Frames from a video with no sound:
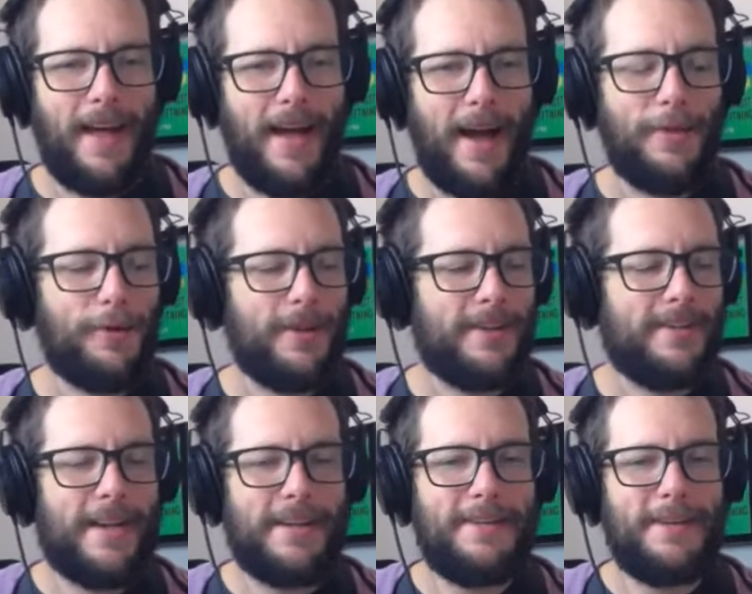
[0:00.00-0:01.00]
either
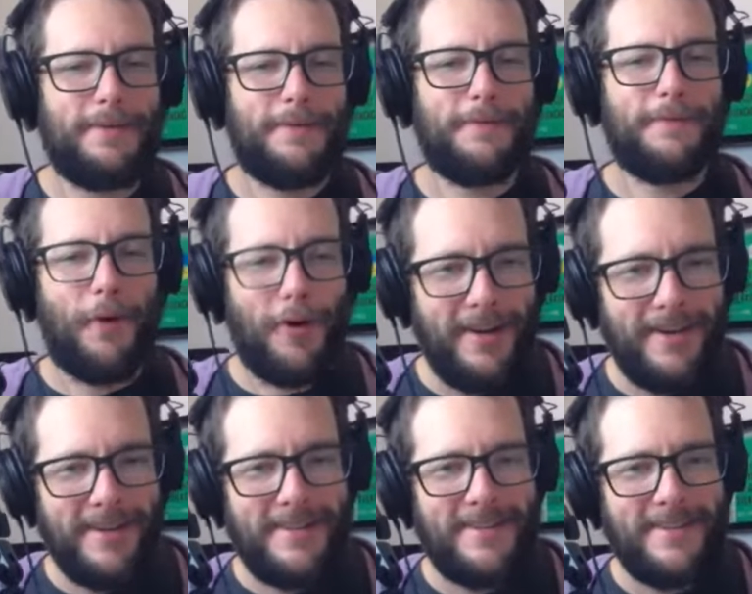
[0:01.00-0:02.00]
excessive
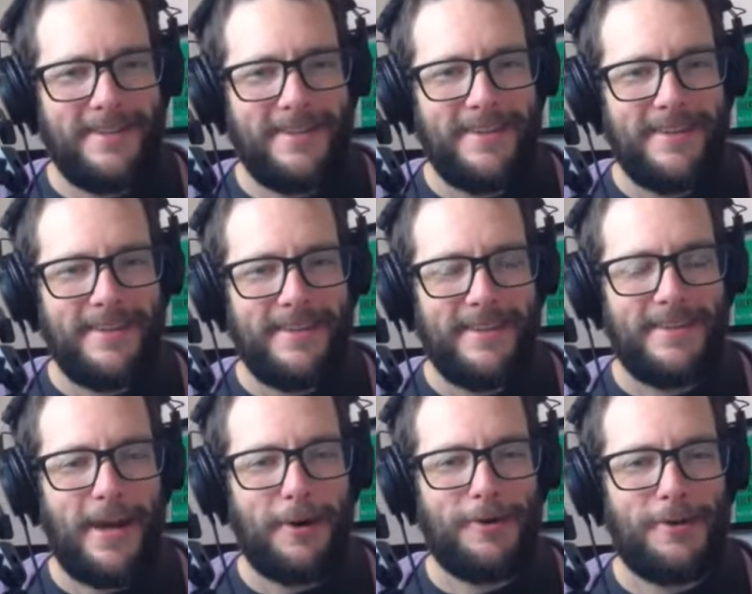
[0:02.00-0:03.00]
fawningness that
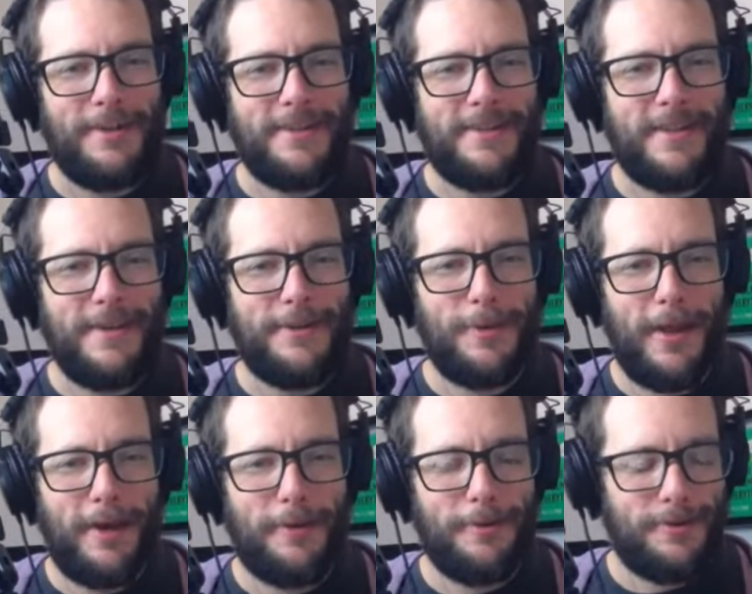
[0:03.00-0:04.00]
Socrates'
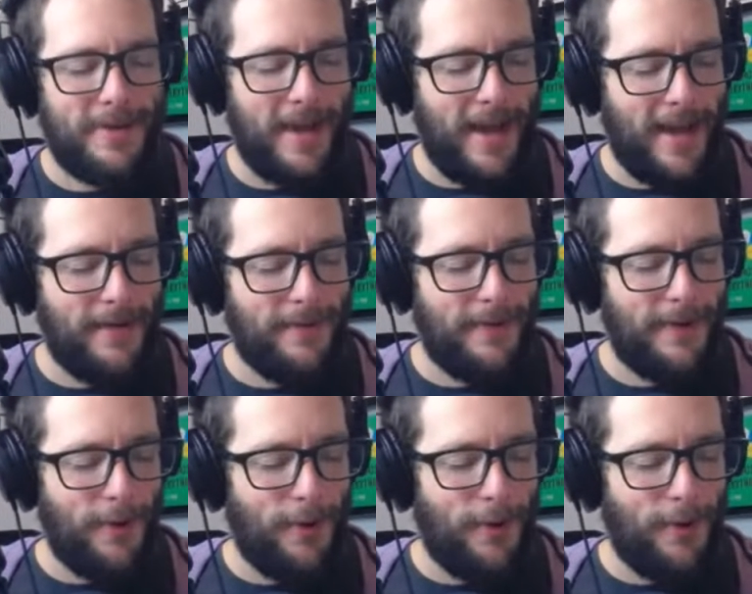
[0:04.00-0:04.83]
interlocutors have,